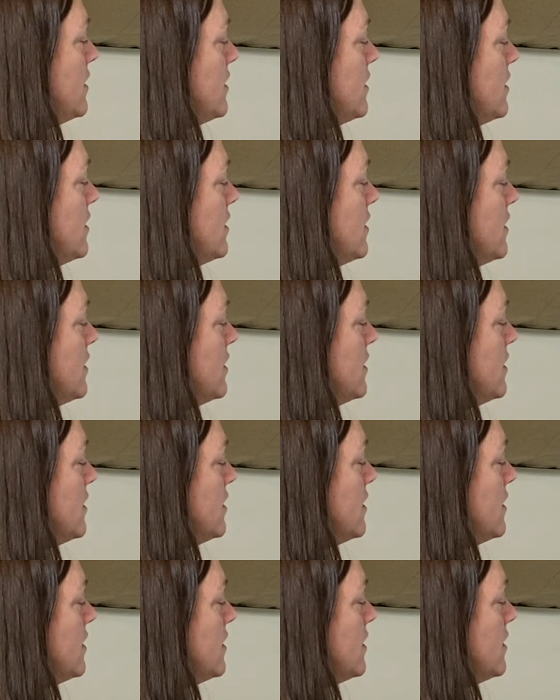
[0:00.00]

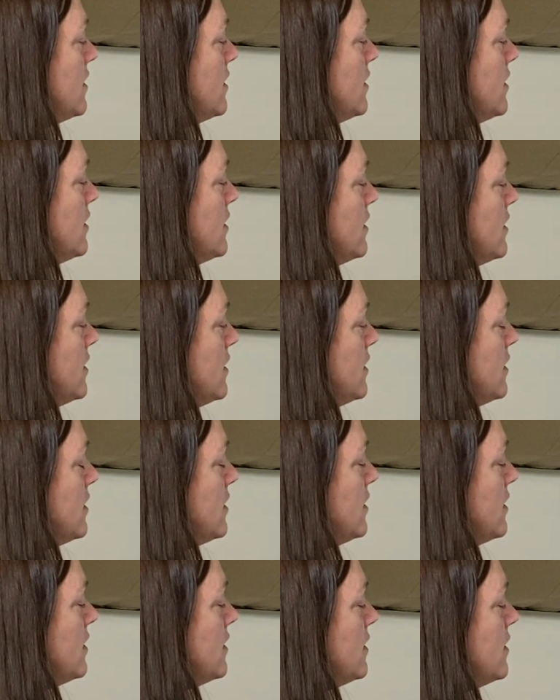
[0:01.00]

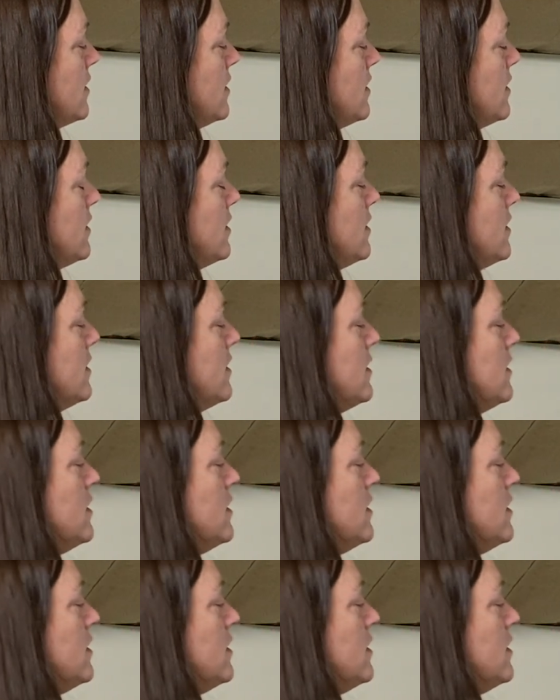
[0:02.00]
Nothing is said.